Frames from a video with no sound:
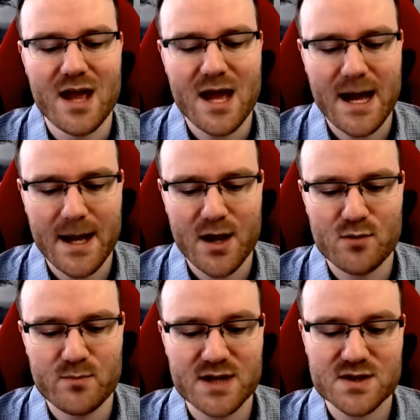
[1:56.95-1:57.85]

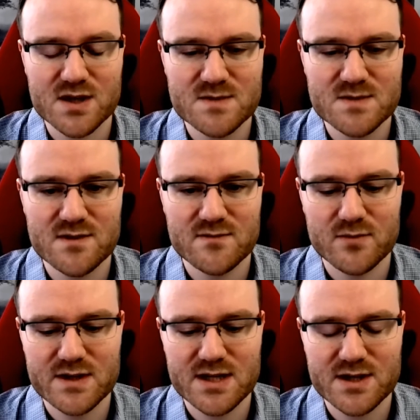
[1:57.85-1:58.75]
But in terms of
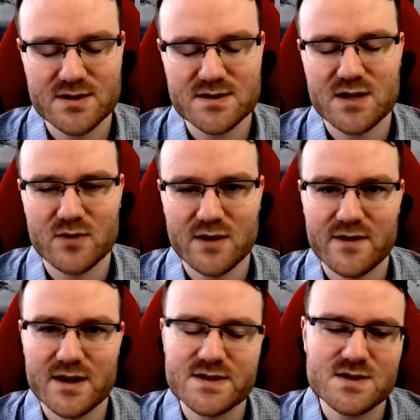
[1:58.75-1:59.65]
returns and
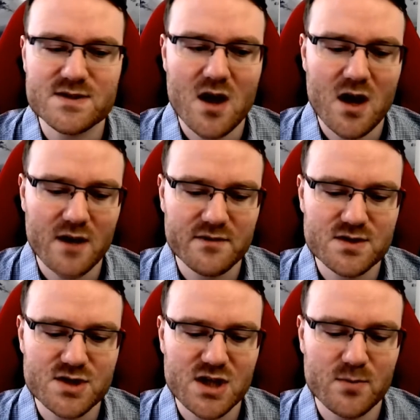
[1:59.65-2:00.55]
refunds, it's often
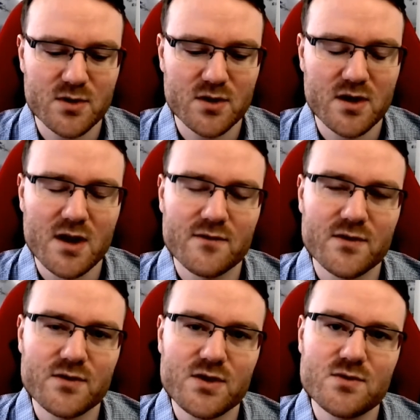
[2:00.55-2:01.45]
cheaper
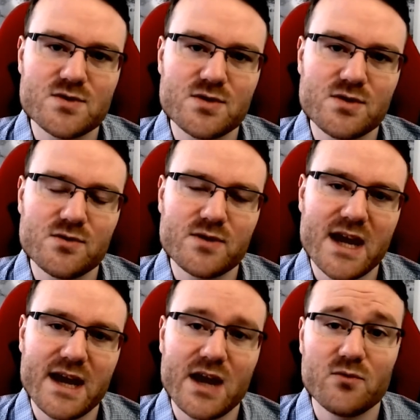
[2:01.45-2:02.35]
for you to get a